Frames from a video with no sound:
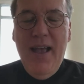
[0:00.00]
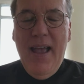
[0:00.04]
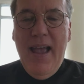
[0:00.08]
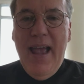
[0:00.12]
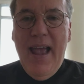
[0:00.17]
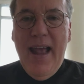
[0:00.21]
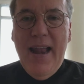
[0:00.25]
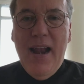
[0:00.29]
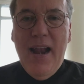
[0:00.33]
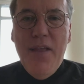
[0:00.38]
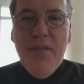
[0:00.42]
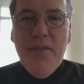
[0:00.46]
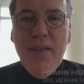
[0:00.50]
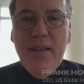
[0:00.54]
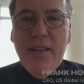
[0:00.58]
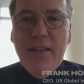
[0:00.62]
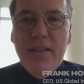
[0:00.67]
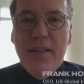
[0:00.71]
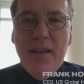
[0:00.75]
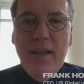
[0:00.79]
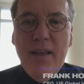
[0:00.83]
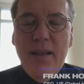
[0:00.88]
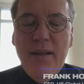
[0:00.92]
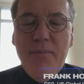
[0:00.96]
And I think
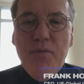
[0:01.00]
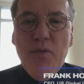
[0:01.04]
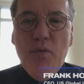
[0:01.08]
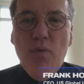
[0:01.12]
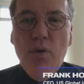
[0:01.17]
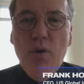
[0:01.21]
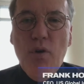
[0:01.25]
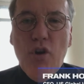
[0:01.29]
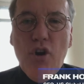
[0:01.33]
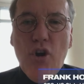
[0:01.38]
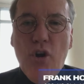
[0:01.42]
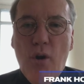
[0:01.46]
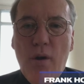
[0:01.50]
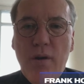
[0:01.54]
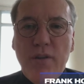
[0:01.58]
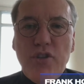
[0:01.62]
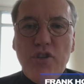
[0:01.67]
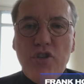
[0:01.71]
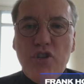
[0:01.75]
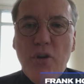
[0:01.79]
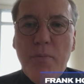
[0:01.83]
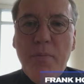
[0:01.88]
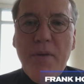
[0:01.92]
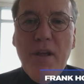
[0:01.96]
the real currency
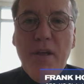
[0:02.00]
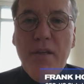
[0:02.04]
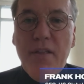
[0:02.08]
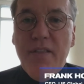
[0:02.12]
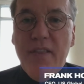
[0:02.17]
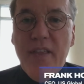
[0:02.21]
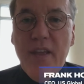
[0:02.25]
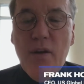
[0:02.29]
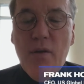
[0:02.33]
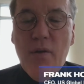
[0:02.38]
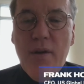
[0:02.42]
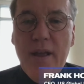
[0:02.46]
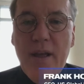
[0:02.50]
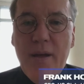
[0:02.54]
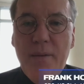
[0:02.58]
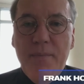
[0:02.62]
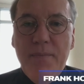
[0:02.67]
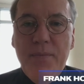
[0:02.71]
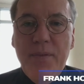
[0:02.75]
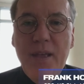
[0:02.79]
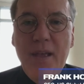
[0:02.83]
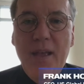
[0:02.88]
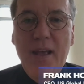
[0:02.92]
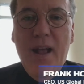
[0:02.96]
is going to be
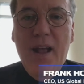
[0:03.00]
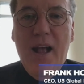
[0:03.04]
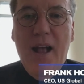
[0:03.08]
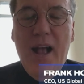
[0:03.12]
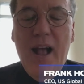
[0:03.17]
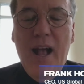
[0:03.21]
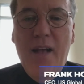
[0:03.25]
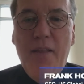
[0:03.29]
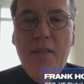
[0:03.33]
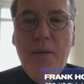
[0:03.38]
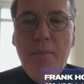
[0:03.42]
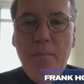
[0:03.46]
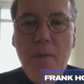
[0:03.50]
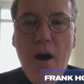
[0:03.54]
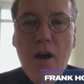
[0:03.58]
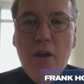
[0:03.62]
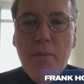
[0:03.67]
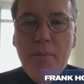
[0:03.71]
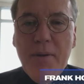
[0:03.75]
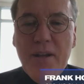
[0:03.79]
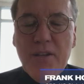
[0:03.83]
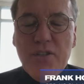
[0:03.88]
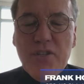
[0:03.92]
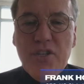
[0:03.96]
Ethereum, the
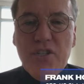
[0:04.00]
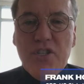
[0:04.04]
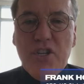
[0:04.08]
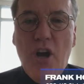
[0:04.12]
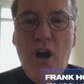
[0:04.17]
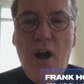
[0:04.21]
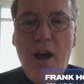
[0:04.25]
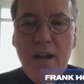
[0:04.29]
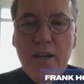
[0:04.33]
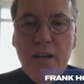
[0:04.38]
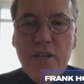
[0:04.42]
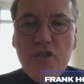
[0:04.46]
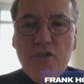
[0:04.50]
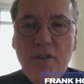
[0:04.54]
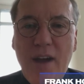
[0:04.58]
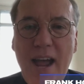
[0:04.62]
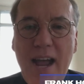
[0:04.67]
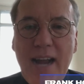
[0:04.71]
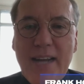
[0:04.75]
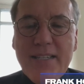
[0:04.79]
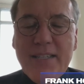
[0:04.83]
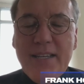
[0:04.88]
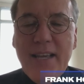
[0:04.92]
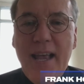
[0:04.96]
model, because it's
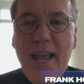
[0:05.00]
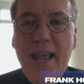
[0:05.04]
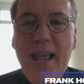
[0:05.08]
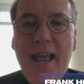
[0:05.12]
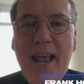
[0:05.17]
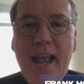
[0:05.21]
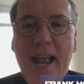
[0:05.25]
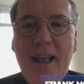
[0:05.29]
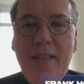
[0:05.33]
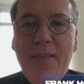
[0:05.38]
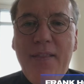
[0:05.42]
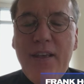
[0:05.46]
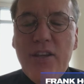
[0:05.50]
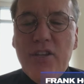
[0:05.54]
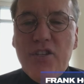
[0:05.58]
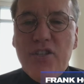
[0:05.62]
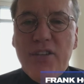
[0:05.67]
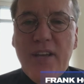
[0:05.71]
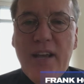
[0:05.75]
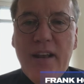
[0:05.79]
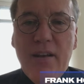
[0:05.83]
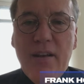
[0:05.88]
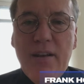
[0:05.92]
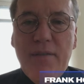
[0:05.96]
contracts and they
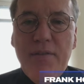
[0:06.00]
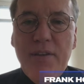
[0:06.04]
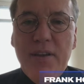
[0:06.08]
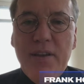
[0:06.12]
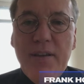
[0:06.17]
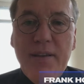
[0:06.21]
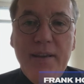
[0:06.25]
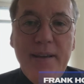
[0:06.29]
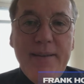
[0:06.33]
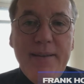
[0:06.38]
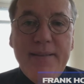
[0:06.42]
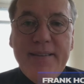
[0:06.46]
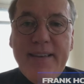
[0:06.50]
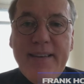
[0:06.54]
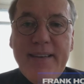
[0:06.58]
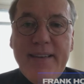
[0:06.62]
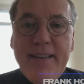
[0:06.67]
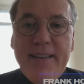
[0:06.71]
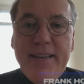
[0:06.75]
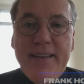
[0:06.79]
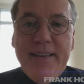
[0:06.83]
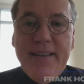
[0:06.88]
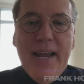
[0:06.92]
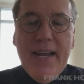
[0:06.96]
settle every
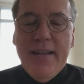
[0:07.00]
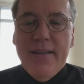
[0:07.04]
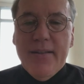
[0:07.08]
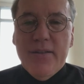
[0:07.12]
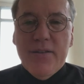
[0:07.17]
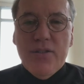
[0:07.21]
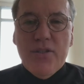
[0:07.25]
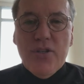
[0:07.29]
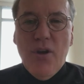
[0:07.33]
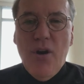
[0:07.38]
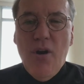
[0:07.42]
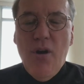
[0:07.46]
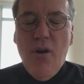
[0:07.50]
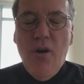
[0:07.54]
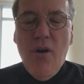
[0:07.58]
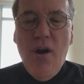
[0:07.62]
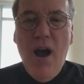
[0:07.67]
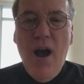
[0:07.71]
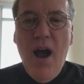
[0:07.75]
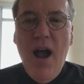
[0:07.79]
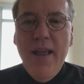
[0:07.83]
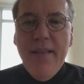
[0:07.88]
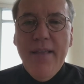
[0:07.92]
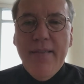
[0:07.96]
10 seconds.
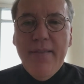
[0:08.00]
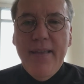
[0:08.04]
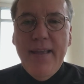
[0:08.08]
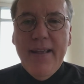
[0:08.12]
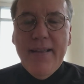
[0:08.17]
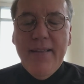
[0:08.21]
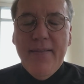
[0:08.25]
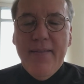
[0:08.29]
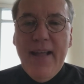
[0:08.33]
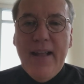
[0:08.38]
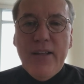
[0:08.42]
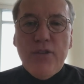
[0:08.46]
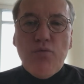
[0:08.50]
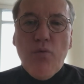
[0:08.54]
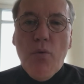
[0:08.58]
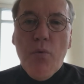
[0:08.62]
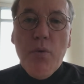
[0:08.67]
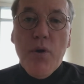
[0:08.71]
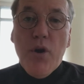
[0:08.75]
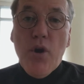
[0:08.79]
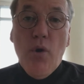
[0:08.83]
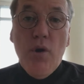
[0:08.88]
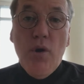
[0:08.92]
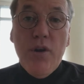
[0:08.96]
So I think that that's where we're
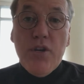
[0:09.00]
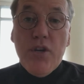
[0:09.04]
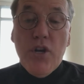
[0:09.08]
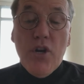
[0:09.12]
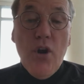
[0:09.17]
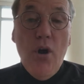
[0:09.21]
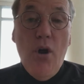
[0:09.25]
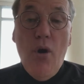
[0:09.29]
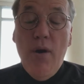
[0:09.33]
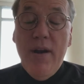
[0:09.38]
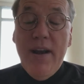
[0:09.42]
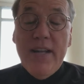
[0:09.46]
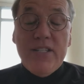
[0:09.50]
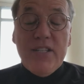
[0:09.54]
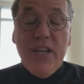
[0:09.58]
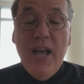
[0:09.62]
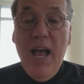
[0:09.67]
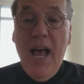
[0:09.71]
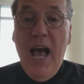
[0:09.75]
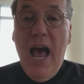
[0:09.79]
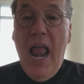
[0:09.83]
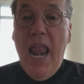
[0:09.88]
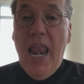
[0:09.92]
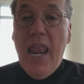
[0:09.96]
going to go. And it's
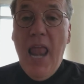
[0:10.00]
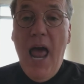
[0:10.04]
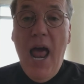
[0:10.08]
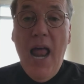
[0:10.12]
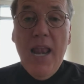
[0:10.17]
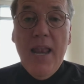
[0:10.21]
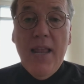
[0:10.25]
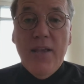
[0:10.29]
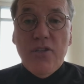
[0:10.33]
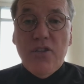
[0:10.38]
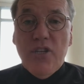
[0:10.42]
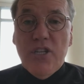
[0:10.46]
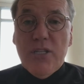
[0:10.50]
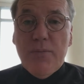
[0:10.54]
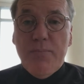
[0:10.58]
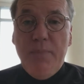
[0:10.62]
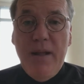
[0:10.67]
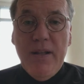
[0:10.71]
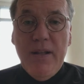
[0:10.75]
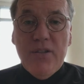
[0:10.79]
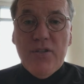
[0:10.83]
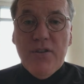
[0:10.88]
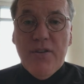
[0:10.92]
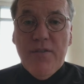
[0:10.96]
a lot less
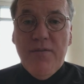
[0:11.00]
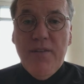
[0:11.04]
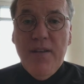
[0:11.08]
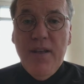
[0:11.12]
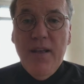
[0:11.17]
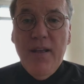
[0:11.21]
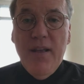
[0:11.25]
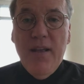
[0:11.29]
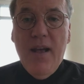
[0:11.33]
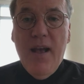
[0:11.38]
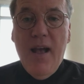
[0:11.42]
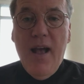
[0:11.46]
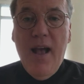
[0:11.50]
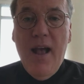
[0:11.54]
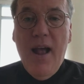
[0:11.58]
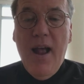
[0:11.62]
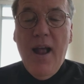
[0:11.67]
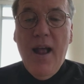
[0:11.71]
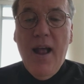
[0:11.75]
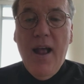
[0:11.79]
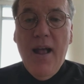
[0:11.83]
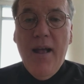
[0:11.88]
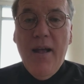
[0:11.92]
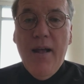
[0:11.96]
expensive.
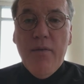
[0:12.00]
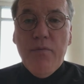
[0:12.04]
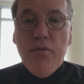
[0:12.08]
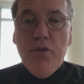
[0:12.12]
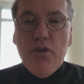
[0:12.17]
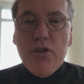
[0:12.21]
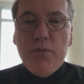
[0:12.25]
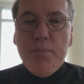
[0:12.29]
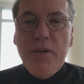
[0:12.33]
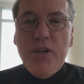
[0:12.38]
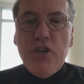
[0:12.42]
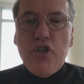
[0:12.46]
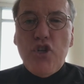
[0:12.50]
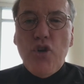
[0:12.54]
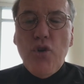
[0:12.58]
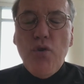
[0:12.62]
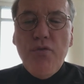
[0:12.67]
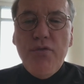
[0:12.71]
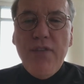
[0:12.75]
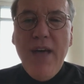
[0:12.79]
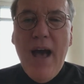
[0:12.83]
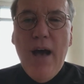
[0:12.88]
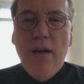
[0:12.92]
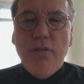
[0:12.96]
There's been
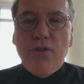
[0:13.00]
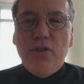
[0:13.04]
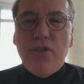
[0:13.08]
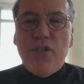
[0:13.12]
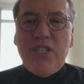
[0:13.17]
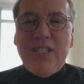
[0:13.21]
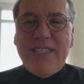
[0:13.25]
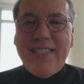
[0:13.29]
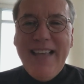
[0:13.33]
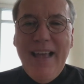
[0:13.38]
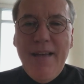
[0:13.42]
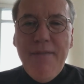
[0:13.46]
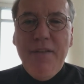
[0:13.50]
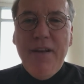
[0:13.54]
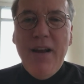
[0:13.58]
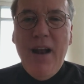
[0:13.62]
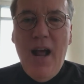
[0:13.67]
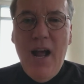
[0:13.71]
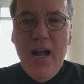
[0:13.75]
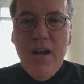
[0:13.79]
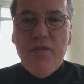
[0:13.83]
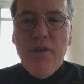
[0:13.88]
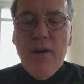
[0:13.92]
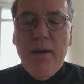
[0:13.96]

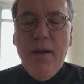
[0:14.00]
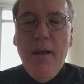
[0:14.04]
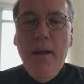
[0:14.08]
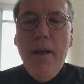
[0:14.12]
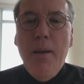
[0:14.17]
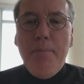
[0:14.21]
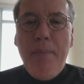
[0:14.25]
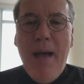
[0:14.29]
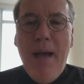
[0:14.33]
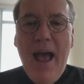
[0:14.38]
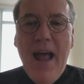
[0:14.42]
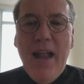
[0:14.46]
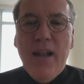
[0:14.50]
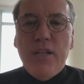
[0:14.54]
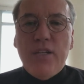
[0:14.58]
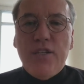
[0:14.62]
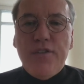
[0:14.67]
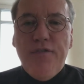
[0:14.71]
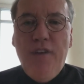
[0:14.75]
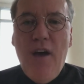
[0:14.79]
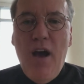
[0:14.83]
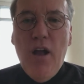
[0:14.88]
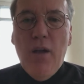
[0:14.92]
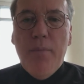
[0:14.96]
2,700 patents
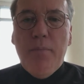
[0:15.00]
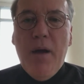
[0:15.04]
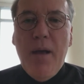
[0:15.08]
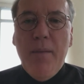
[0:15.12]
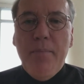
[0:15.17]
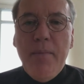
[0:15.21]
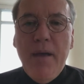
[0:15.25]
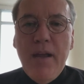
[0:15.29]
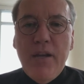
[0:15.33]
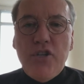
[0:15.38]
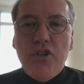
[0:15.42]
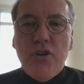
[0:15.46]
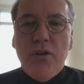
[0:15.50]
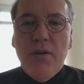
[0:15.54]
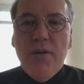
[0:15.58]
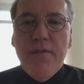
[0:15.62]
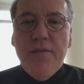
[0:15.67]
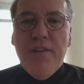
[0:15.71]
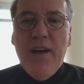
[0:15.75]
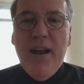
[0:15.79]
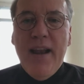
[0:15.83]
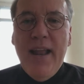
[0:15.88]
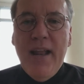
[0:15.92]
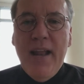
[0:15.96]
filed by major
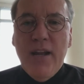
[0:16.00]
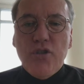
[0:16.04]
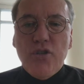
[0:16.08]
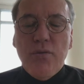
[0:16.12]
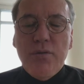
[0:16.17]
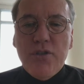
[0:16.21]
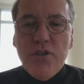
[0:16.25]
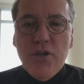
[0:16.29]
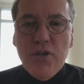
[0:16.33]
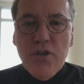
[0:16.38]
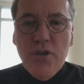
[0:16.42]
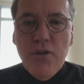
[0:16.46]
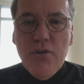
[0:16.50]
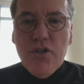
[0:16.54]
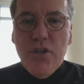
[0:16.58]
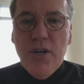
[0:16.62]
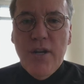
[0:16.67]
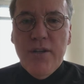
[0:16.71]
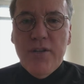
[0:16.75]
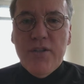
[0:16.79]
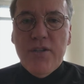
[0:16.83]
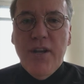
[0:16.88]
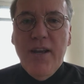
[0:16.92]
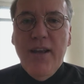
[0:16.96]
financial
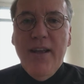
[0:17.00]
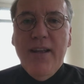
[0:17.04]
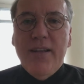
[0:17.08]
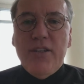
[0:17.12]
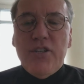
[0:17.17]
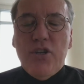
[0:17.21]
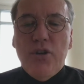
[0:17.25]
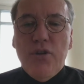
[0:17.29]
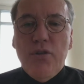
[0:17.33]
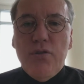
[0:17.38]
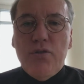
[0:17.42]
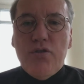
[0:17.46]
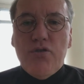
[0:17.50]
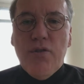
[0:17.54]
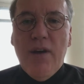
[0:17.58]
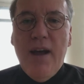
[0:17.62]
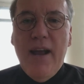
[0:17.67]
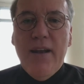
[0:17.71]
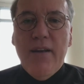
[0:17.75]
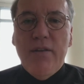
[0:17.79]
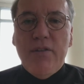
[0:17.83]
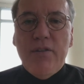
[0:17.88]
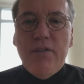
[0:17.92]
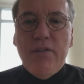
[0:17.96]
institutions to try
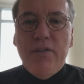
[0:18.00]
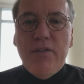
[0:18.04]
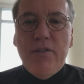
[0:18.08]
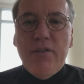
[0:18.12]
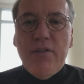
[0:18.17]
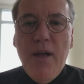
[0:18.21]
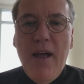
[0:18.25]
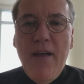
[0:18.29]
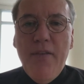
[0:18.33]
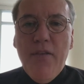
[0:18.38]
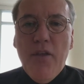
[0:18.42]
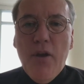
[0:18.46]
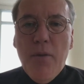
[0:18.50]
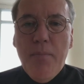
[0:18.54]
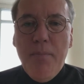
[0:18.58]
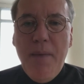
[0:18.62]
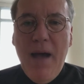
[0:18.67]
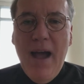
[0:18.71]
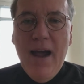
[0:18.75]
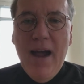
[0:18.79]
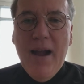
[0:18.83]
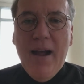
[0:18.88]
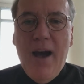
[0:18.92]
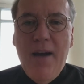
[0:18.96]
to streamline their
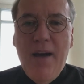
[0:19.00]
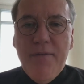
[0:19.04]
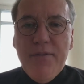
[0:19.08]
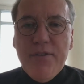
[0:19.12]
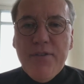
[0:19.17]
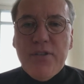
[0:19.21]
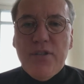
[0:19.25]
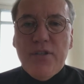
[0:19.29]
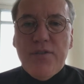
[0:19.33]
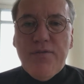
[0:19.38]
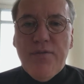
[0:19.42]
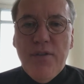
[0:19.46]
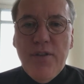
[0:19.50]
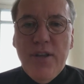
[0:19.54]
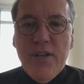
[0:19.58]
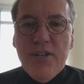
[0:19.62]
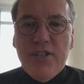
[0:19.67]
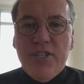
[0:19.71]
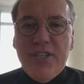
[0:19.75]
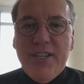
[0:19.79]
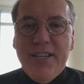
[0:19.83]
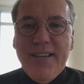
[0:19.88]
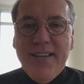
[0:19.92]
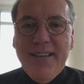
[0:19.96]
back offices for this.